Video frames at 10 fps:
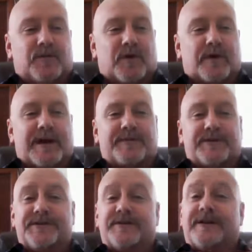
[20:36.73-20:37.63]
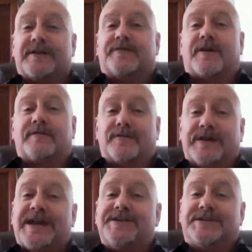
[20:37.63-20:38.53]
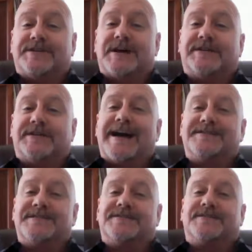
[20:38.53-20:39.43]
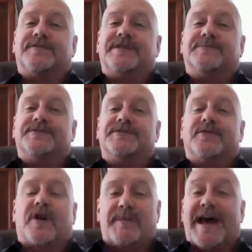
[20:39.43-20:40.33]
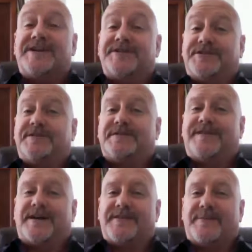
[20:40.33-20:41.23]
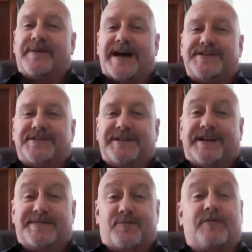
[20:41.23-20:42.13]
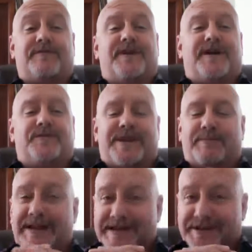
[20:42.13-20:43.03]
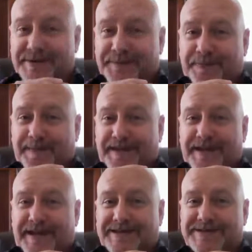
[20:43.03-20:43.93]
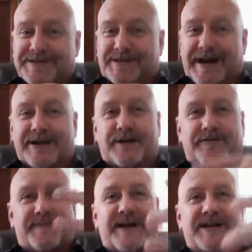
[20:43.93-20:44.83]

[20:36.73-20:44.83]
what we're able to do here for our vocation allows us the freedom to do our passion, follow that passion. And it's more fun when they blend. And so I know from